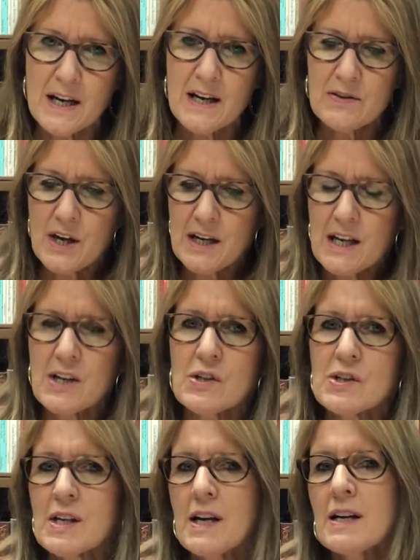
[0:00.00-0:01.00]
that
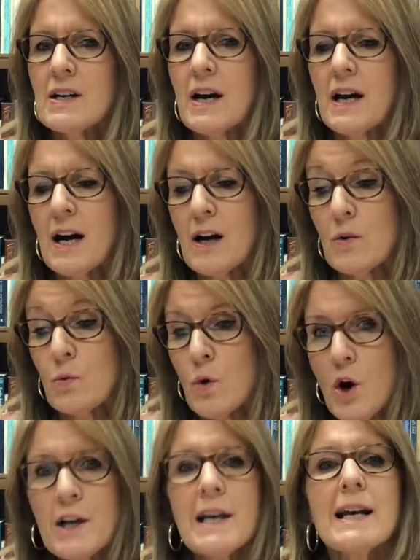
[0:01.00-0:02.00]
is
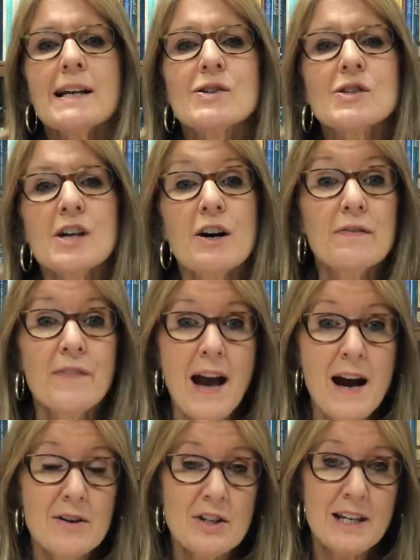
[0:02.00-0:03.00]
working itself
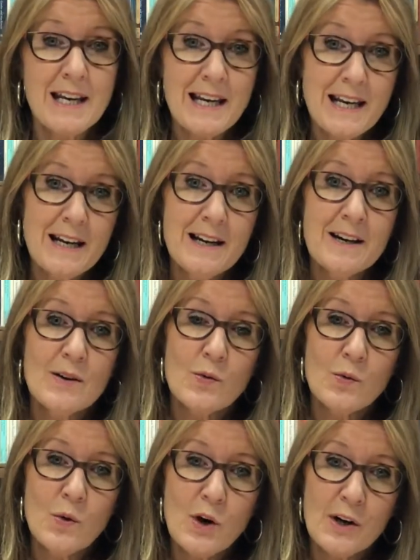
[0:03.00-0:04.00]
out in
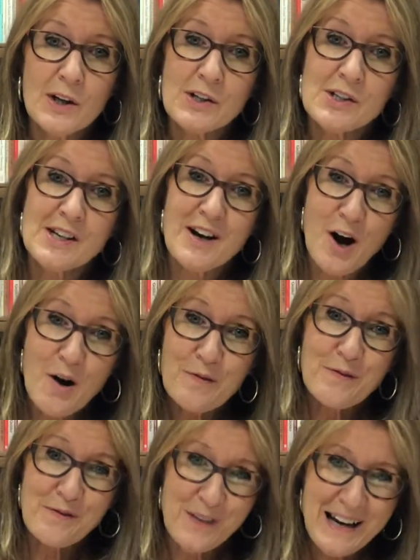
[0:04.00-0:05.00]
works of
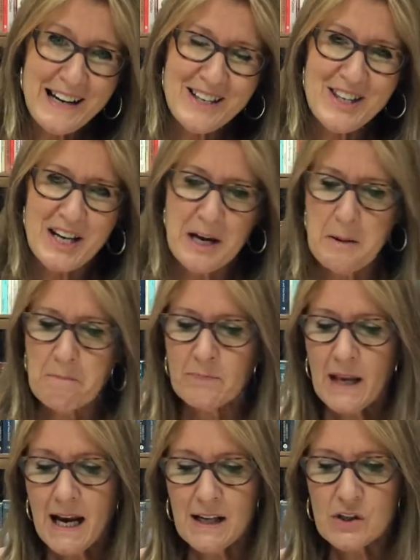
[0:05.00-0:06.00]
faith.
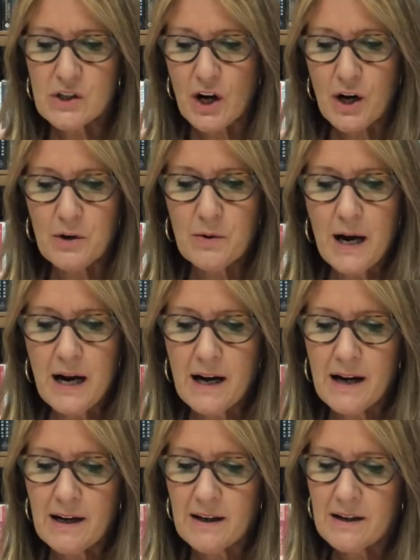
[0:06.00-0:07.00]
And so
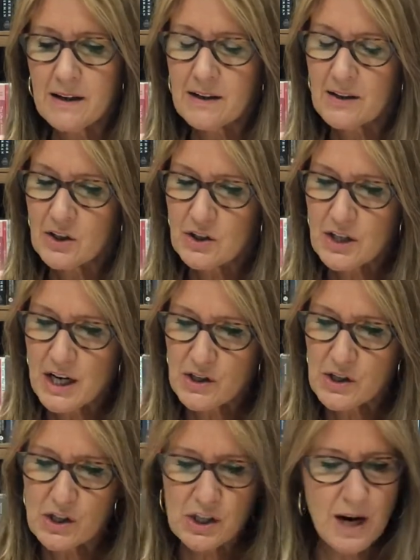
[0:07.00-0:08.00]

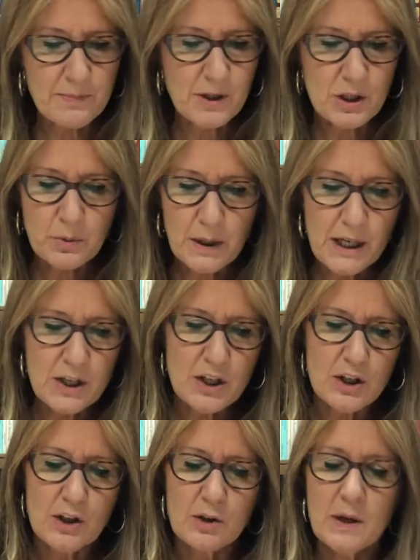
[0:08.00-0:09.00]
Genesis chapter
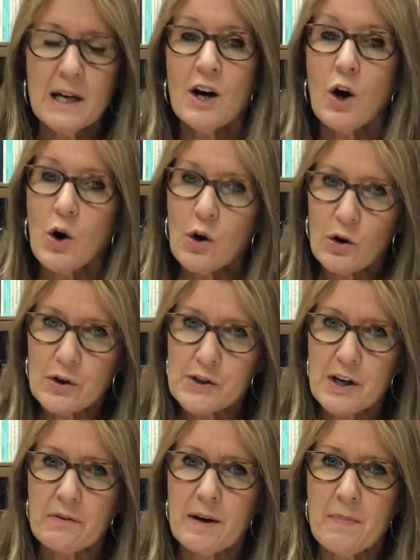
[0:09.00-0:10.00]
22 also
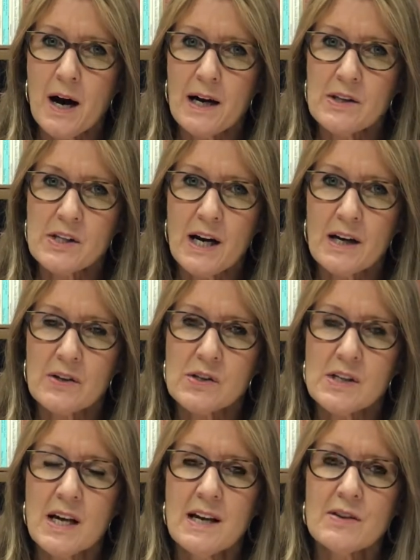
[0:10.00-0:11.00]
reminds us
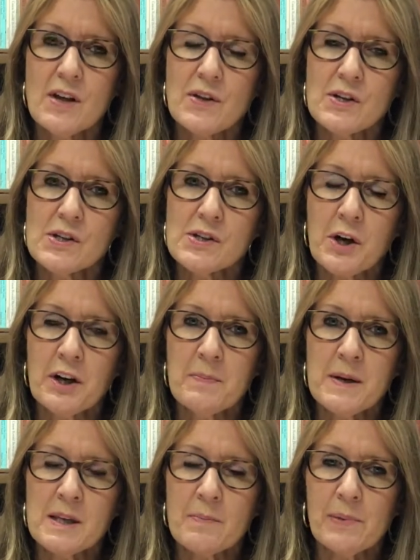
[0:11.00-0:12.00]
that this is going to be
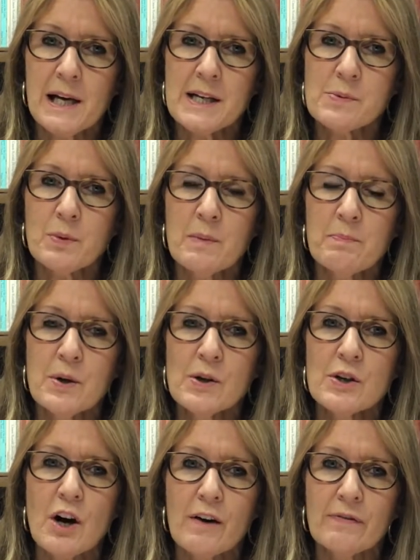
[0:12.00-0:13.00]
the place where burnt
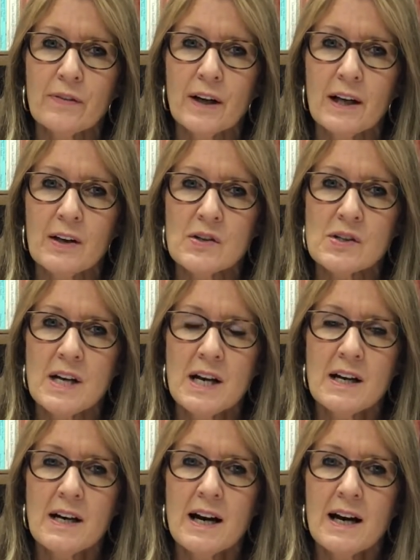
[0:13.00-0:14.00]
offerings
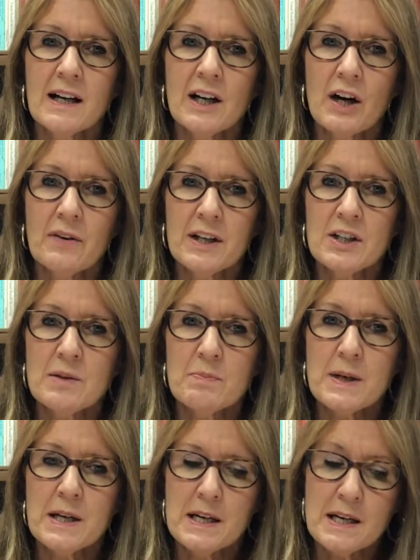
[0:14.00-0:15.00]
are going to
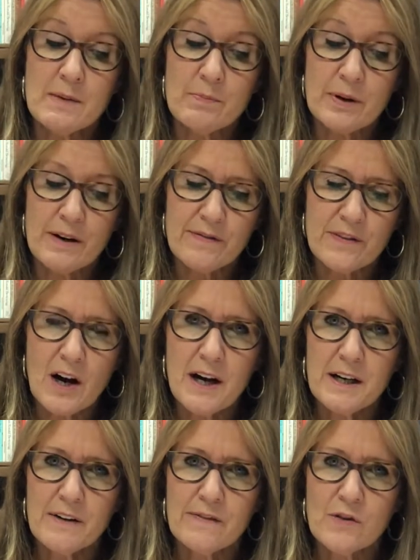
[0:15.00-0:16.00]
be
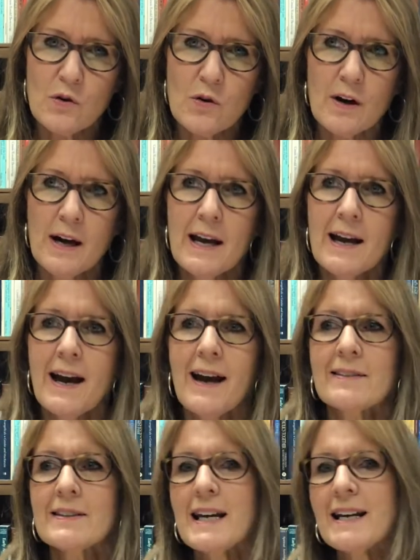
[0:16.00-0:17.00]
provided for.
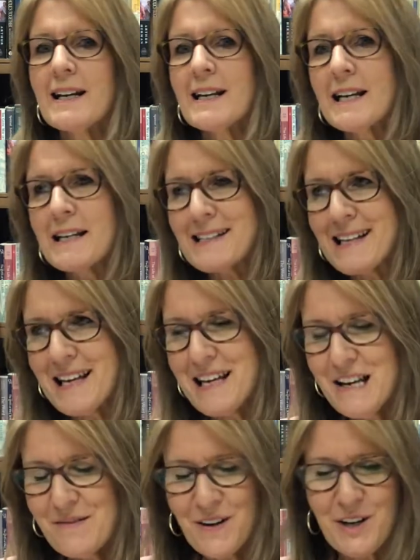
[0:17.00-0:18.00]
And then it is
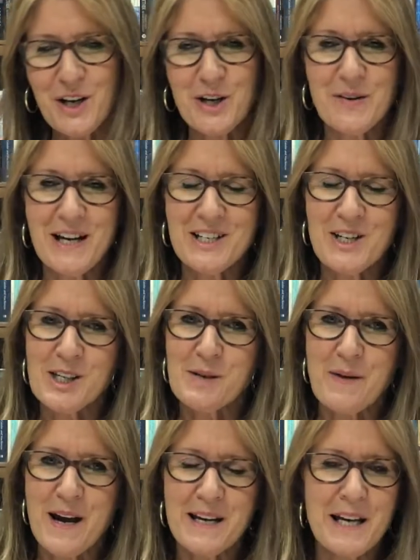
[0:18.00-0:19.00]
even going to
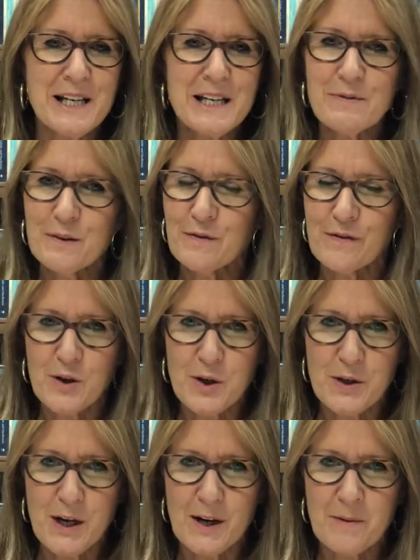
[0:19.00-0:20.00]
anticipate even
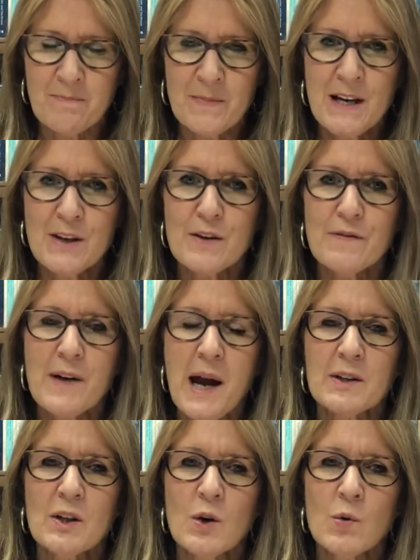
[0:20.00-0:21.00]
further the
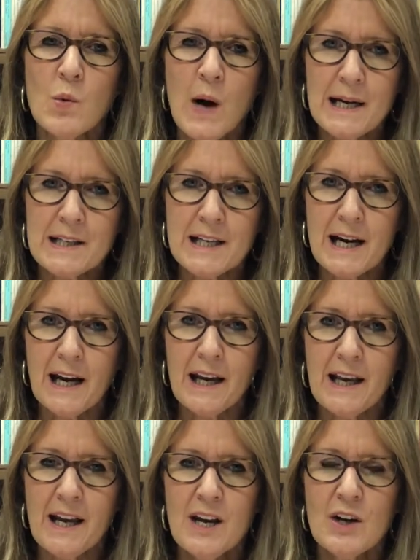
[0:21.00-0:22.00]
fact that one
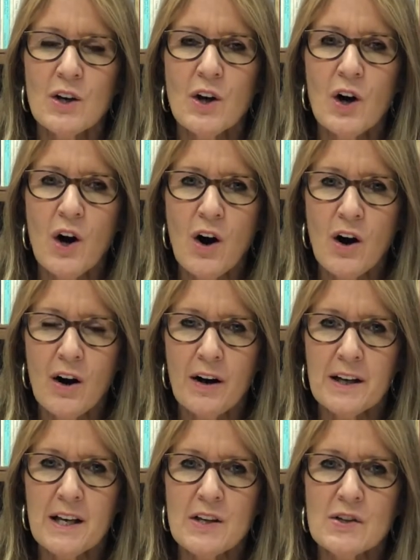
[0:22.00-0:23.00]
day God
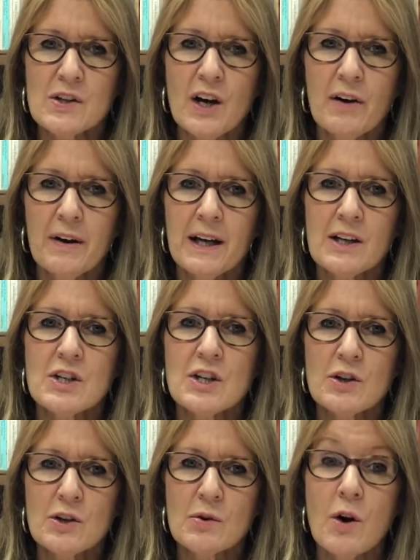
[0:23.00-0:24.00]
is going
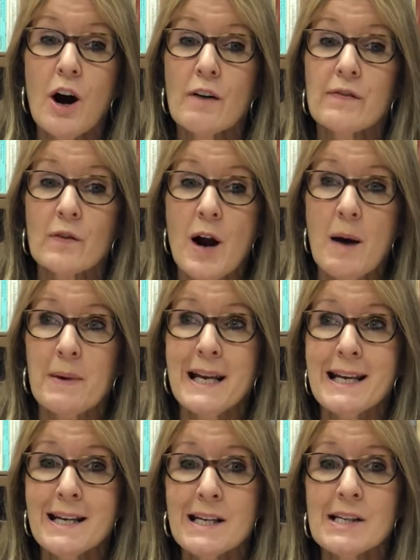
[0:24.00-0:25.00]
to offer up
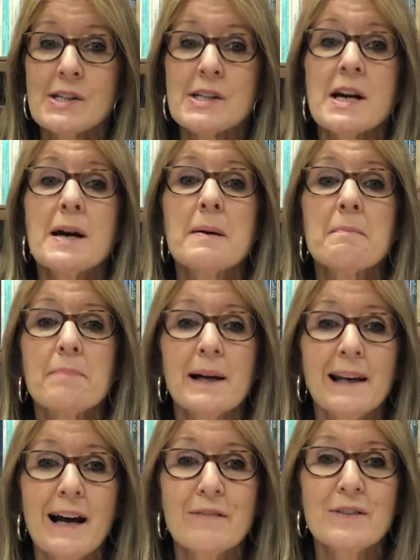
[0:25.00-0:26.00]
his
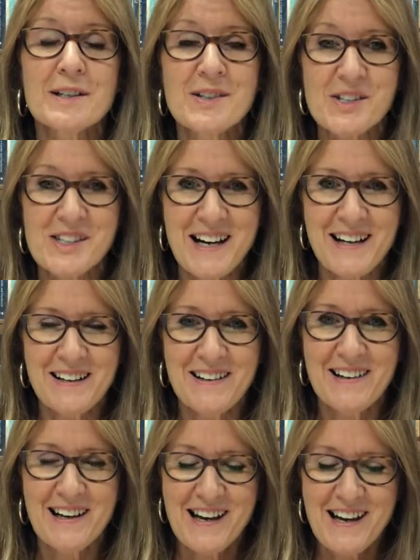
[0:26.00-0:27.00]
beloved Son.
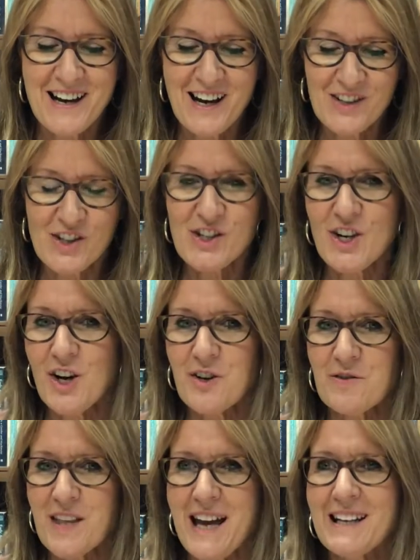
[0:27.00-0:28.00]
And so
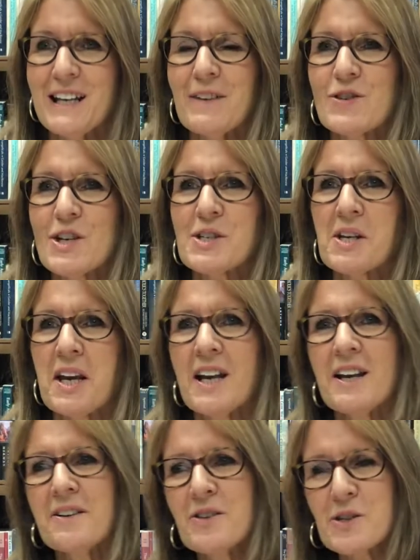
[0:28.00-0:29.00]
that gives us
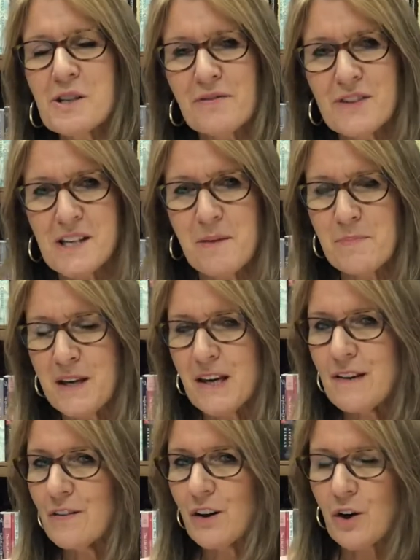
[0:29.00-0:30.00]
hints of something
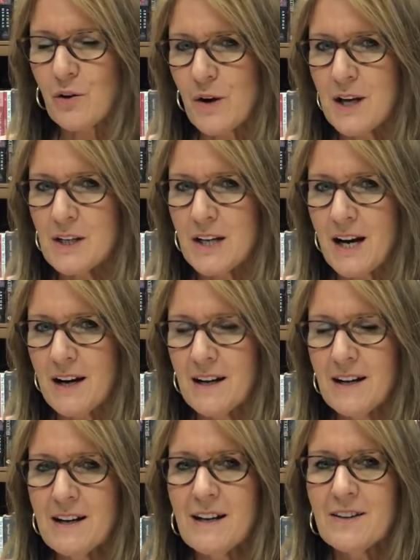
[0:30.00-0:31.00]
even greater
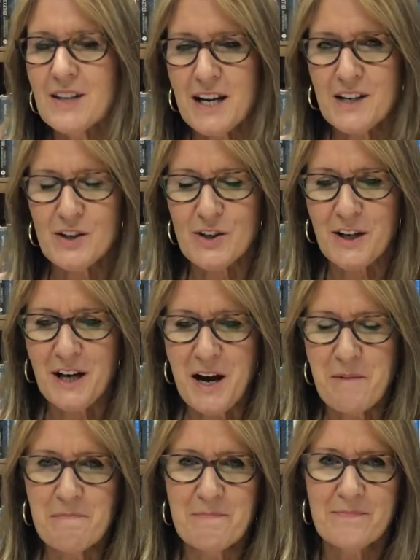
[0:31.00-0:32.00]
that is to
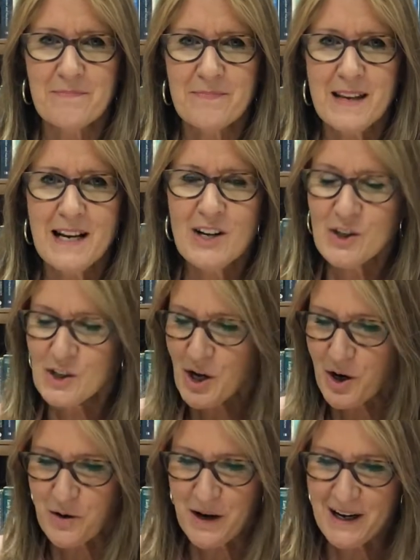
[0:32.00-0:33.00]
come.
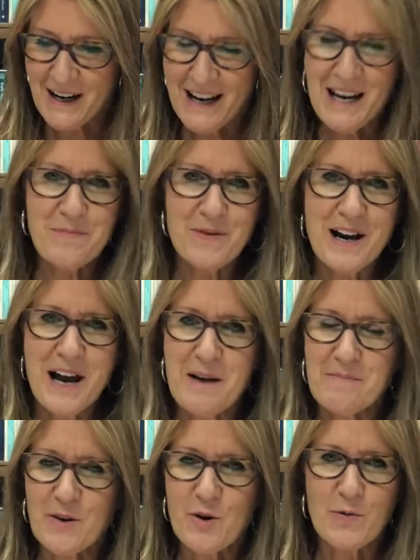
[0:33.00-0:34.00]
So
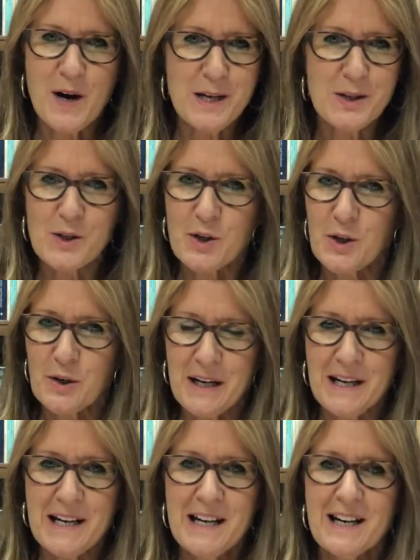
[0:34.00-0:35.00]
Abraham, great
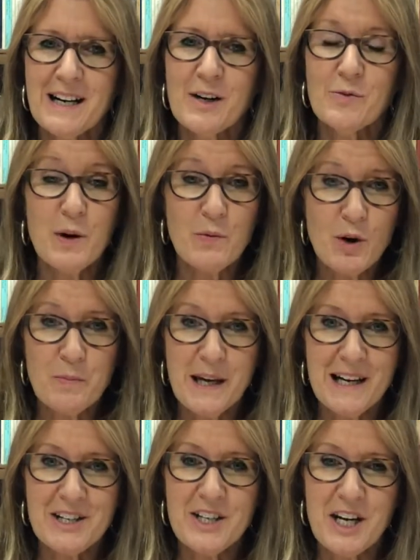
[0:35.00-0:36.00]
story. We will be
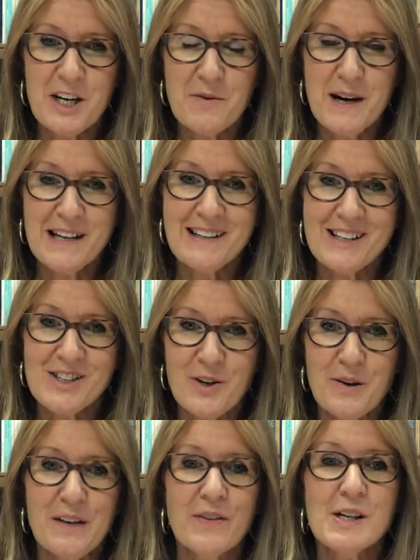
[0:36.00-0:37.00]
continuing the
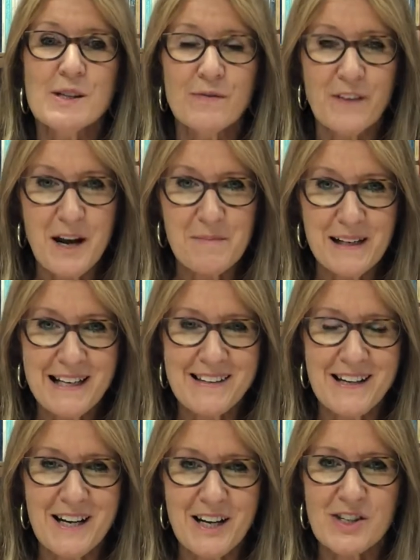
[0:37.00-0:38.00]
story of his family in the
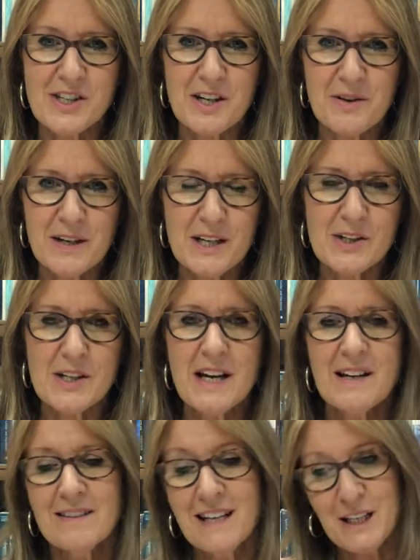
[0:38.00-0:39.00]
next series,
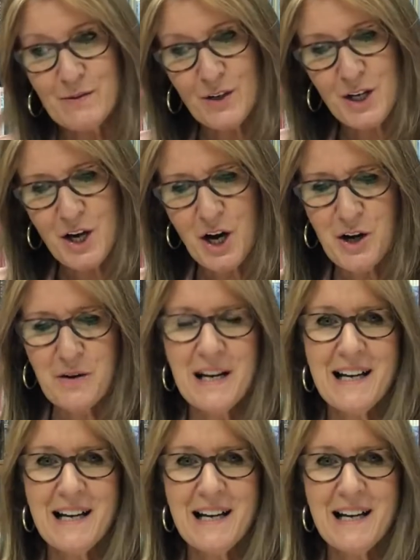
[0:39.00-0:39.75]
the next video,